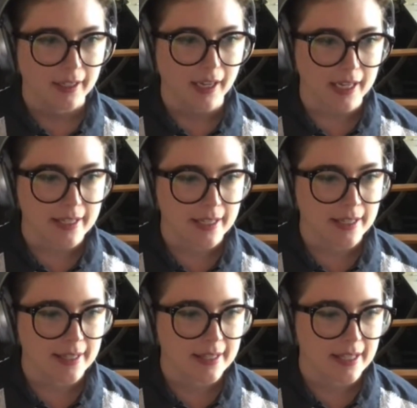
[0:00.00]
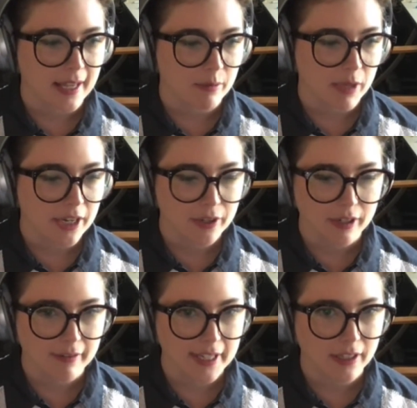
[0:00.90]
I didn't see that many
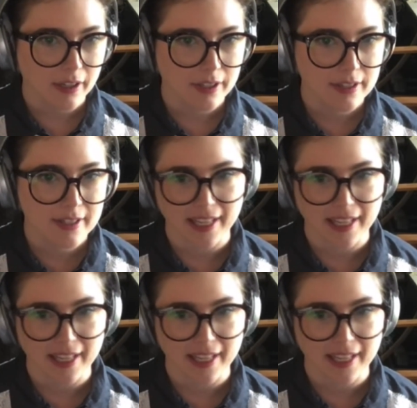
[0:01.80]
curvy dolls.